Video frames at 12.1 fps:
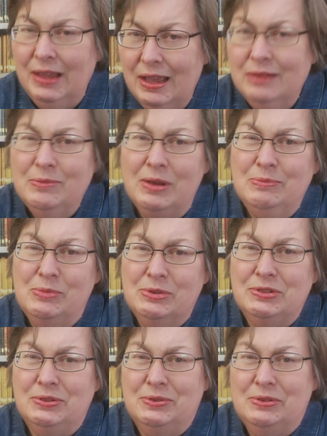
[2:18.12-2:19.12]
And one more
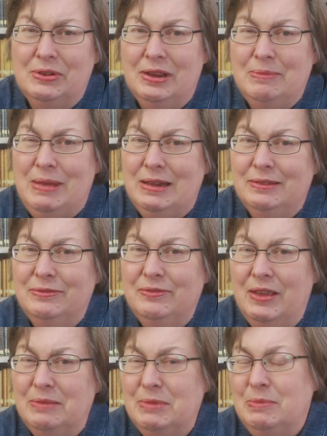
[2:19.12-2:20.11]
story about a
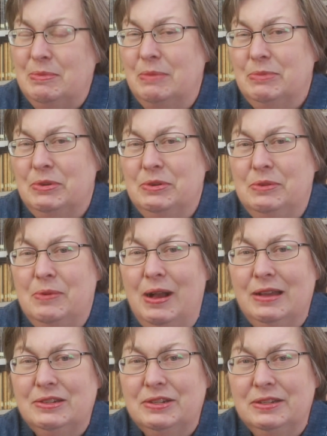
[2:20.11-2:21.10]
family member who
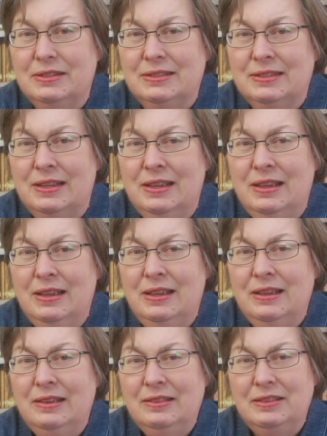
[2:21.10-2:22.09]
watches.
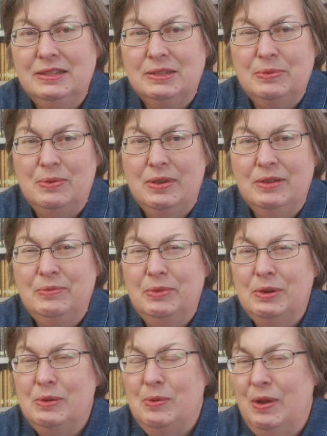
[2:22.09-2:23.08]
This one
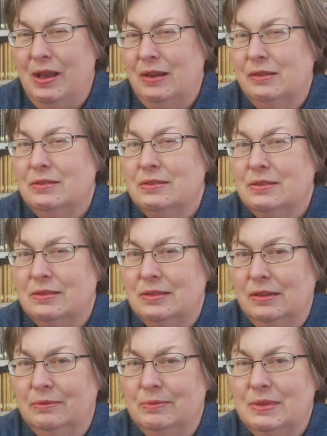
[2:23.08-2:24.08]
requires
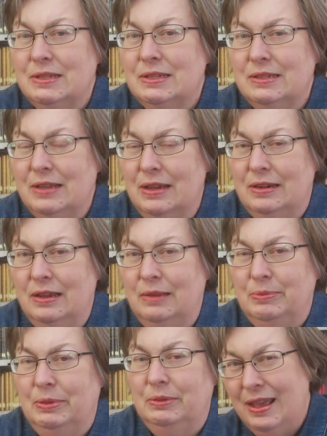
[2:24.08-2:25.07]
some
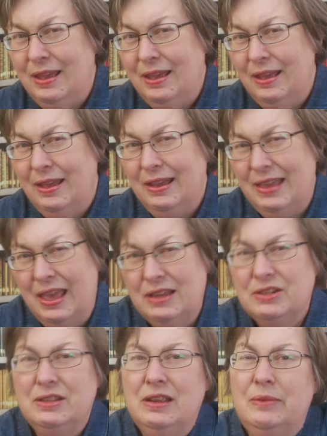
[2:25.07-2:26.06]
setup.
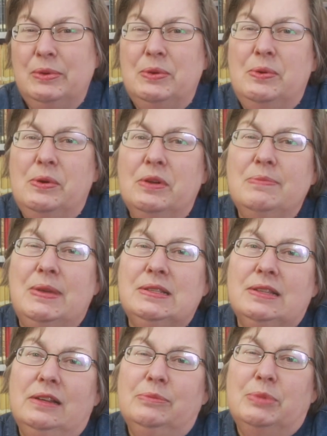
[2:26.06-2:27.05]
Occasionally I record
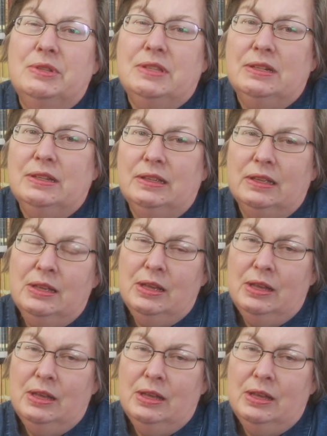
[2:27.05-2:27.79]
myself presenting